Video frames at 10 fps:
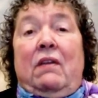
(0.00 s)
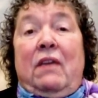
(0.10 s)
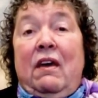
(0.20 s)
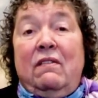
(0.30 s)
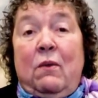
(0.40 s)

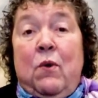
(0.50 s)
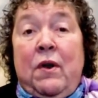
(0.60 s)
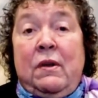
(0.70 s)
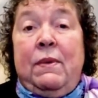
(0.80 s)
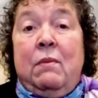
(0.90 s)
Yes, I
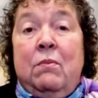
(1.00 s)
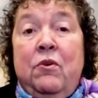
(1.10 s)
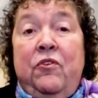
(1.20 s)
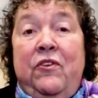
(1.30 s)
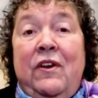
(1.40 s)
wanted to be
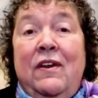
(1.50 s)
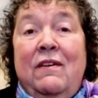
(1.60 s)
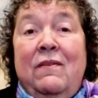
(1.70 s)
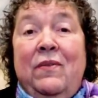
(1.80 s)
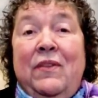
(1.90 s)
immersed in
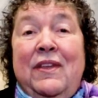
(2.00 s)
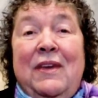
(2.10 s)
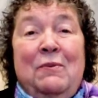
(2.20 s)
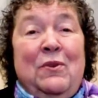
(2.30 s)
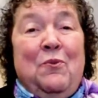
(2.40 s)
it.
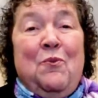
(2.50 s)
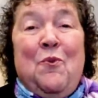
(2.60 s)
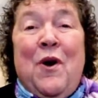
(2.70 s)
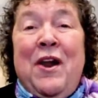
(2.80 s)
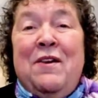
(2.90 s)
It was a
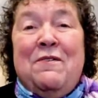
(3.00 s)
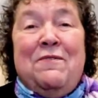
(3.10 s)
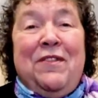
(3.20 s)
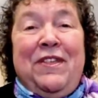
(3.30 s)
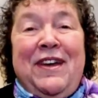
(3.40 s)

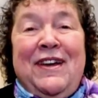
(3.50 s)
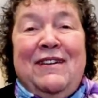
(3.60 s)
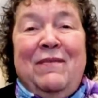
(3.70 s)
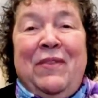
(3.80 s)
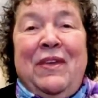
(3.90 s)
wonderful
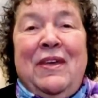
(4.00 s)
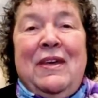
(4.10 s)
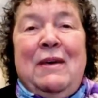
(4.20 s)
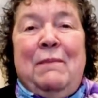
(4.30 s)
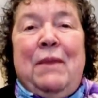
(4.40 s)
thing,
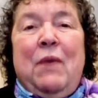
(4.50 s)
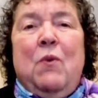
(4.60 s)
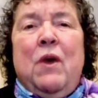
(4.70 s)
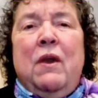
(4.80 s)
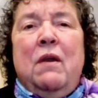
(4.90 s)
but I
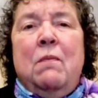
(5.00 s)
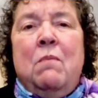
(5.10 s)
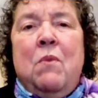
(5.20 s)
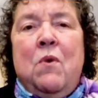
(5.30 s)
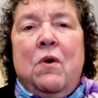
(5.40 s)
wanted
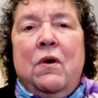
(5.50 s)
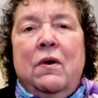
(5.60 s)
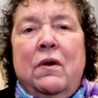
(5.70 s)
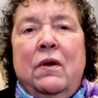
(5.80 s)
more